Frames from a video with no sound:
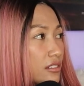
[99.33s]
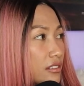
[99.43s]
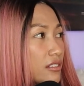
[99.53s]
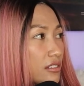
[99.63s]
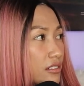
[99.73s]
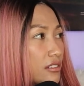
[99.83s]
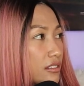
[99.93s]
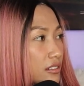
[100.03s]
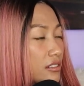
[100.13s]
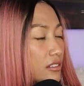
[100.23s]

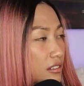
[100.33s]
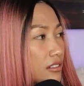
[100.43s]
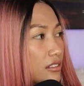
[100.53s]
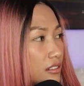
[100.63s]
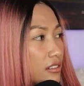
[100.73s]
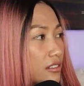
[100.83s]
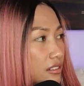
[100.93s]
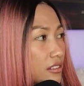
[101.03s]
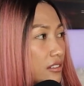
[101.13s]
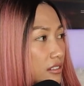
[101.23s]

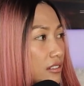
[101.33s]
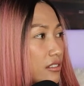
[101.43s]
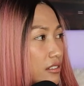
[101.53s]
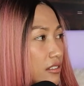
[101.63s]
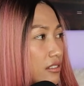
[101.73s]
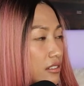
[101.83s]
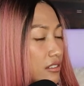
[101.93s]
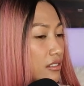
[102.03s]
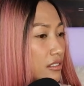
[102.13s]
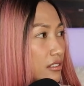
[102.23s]

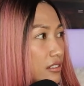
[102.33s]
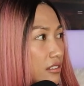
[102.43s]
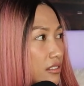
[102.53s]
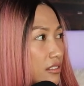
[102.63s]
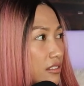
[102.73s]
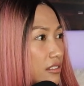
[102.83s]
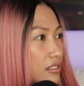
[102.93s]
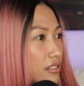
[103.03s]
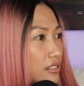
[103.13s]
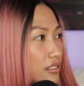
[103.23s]

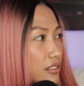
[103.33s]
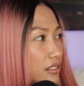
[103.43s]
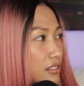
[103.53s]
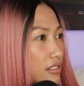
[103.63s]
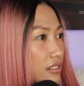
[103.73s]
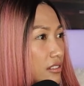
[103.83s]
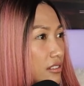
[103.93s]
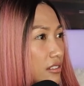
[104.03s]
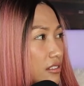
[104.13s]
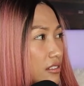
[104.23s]

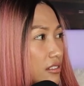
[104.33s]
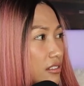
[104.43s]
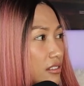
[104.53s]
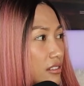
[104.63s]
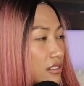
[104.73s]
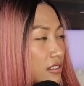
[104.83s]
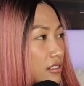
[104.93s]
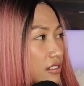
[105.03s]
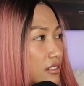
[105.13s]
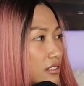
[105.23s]

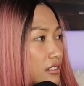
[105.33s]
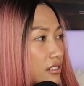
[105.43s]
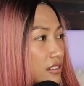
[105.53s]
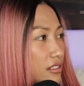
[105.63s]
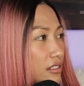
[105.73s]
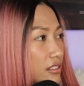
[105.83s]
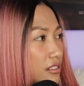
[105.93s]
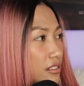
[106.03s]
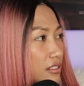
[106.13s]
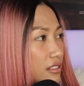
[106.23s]

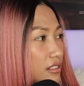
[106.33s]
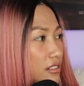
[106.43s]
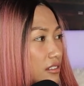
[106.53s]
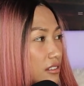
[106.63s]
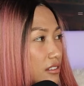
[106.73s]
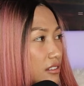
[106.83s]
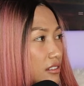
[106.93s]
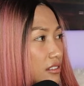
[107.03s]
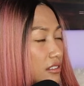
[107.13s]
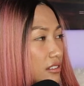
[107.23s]
(silent)